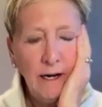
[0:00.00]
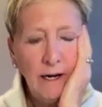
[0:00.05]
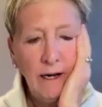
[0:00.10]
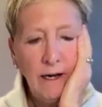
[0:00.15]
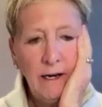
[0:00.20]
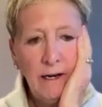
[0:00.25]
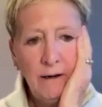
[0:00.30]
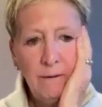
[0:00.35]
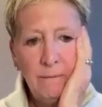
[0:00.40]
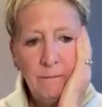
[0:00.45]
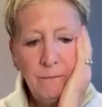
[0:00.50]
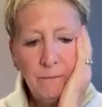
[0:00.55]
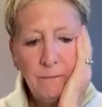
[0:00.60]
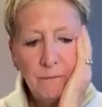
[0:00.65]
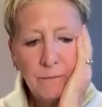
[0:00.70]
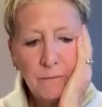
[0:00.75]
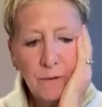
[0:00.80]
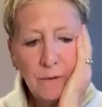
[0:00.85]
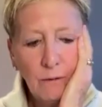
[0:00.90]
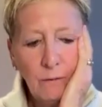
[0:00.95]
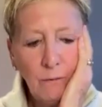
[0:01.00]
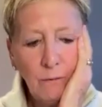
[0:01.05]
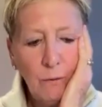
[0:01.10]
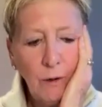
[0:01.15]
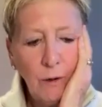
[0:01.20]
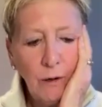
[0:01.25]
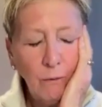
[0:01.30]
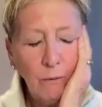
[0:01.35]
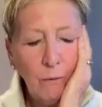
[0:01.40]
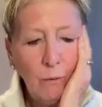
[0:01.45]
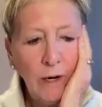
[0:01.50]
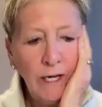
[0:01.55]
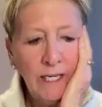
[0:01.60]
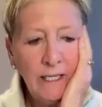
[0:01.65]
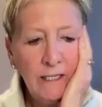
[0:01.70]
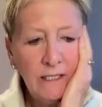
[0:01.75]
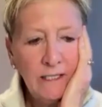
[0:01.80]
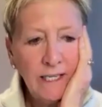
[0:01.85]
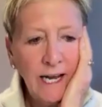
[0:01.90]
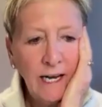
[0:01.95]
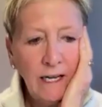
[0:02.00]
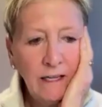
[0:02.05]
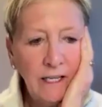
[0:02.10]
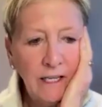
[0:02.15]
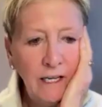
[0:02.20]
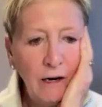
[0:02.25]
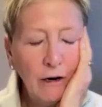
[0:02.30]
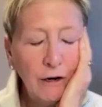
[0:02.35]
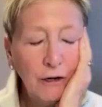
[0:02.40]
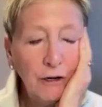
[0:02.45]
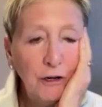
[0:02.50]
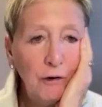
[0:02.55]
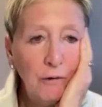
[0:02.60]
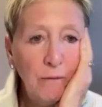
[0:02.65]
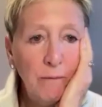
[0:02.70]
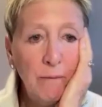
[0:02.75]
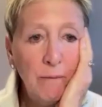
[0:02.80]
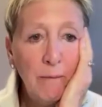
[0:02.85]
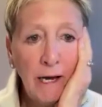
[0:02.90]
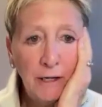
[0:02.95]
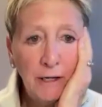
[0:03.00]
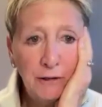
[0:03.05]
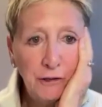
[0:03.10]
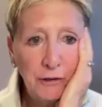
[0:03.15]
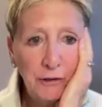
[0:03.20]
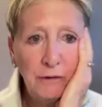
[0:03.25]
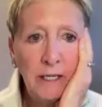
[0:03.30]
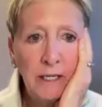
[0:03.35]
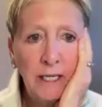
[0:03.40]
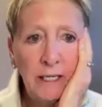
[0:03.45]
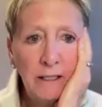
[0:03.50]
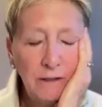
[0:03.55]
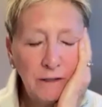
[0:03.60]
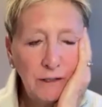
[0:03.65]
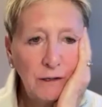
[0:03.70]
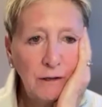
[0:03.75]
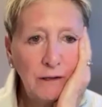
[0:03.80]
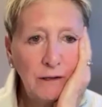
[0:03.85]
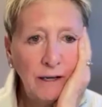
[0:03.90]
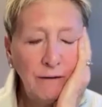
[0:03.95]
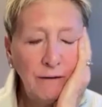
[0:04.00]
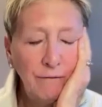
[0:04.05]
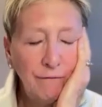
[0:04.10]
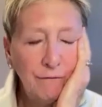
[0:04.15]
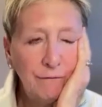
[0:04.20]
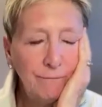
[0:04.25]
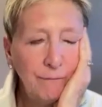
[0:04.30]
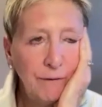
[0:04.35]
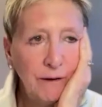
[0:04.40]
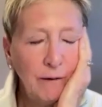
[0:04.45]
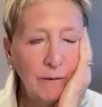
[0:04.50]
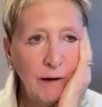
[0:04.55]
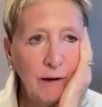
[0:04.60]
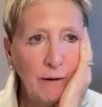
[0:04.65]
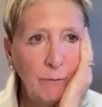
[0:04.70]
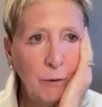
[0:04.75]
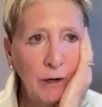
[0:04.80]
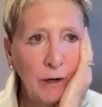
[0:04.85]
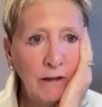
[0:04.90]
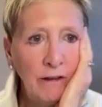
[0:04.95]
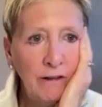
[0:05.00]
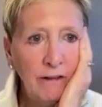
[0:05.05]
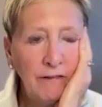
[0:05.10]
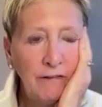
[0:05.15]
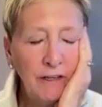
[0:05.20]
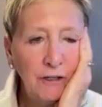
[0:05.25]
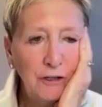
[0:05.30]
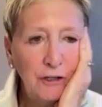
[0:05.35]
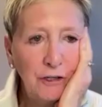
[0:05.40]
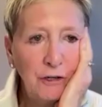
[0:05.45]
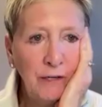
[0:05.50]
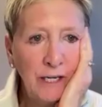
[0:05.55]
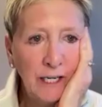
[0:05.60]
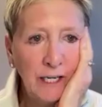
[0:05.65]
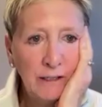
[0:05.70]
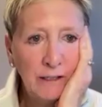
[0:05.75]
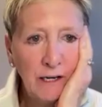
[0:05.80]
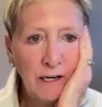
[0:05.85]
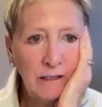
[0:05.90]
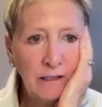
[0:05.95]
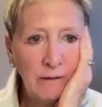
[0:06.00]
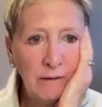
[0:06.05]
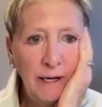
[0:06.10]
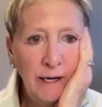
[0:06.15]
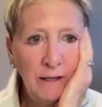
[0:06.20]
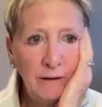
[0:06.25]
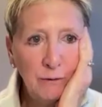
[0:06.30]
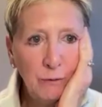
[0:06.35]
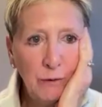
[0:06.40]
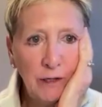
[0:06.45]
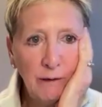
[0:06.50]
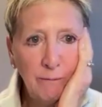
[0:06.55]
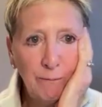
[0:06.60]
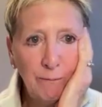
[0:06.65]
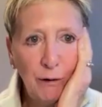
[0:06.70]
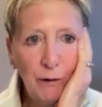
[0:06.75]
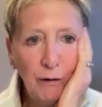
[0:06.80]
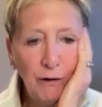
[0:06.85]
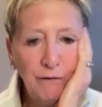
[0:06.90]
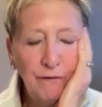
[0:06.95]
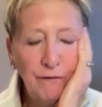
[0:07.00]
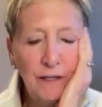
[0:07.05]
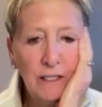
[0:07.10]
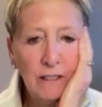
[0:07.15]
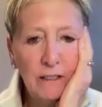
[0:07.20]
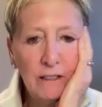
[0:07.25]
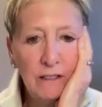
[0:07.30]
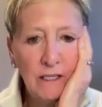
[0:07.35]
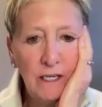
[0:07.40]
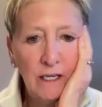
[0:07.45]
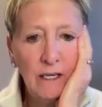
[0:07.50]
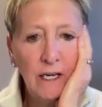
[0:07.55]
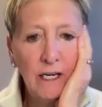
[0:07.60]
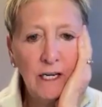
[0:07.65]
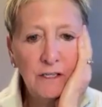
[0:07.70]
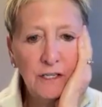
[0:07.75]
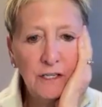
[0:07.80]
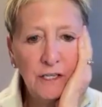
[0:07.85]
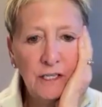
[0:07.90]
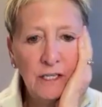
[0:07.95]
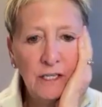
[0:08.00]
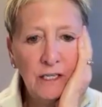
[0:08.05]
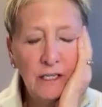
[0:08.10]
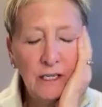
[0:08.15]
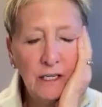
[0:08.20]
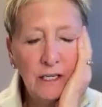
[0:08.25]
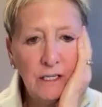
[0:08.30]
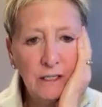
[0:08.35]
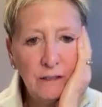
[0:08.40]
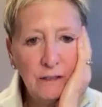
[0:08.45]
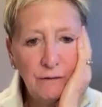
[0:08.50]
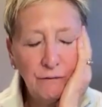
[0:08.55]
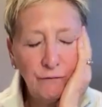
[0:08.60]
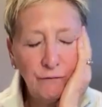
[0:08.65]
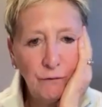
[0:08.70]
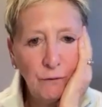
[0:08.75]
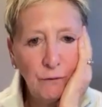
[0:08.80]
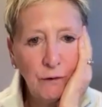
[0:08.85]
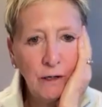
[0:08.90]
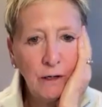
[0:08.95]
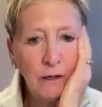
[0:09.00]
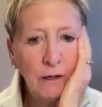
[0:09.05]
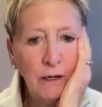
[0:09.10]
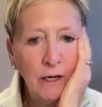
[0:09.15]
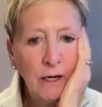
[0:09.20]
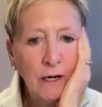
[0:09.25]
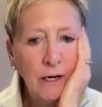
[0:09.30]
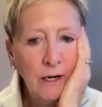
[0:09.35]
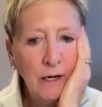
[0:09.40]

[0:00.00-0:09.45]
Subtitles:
Um, what exactly are you measuring so that one of the things you and I talked about is what a perfect connection it is for